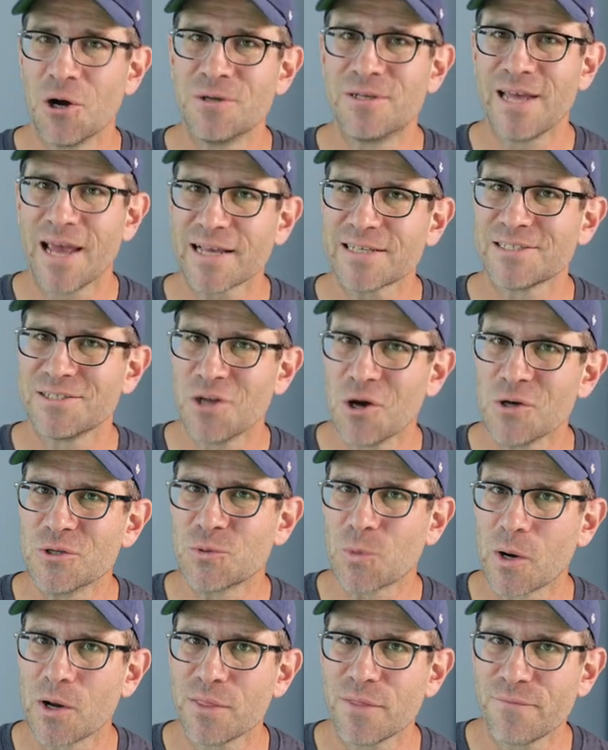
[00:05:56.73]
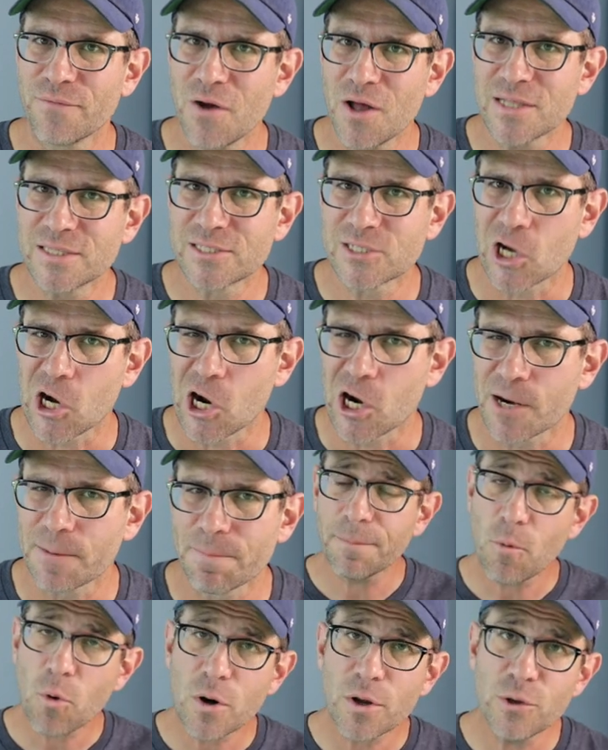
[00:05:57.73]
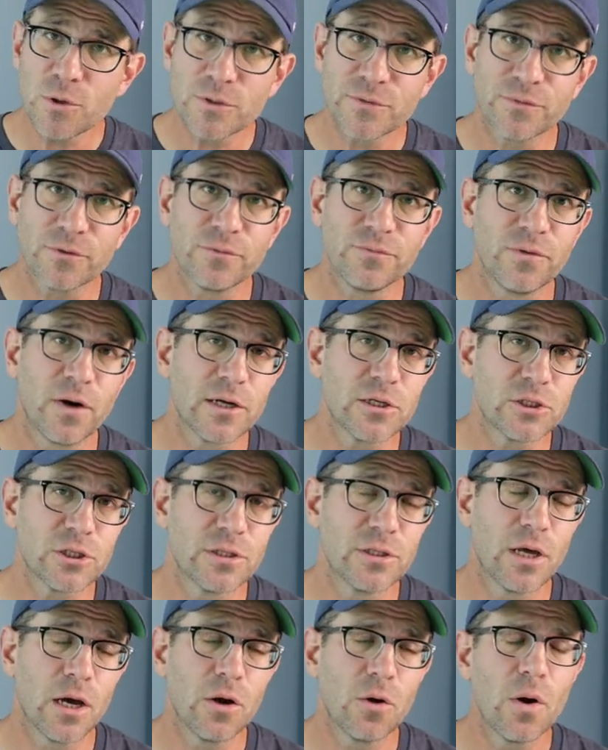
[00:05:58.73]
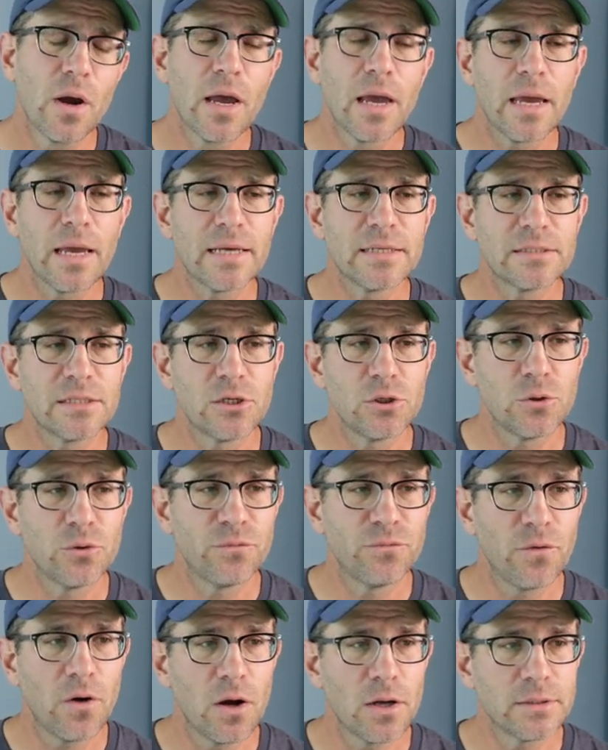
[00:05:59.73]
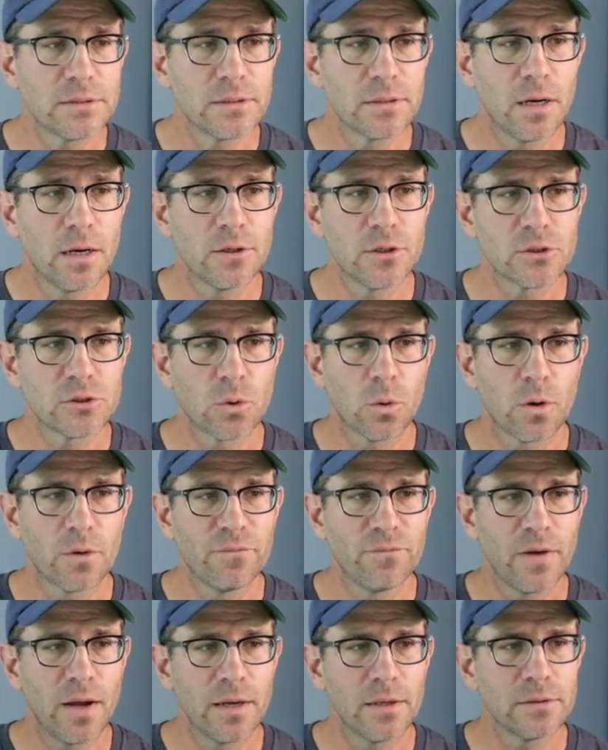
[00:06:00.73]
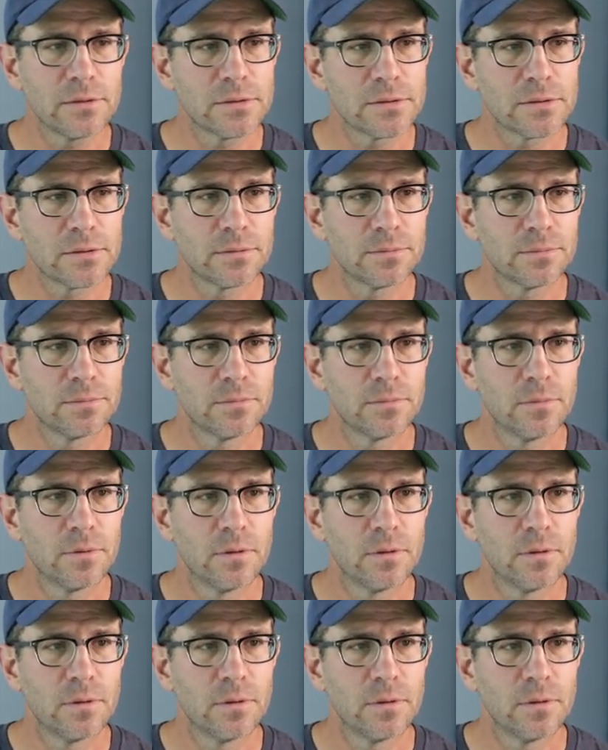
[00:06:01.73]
Showtext knows where the fonts are. A more useful function though is to do font underscore files,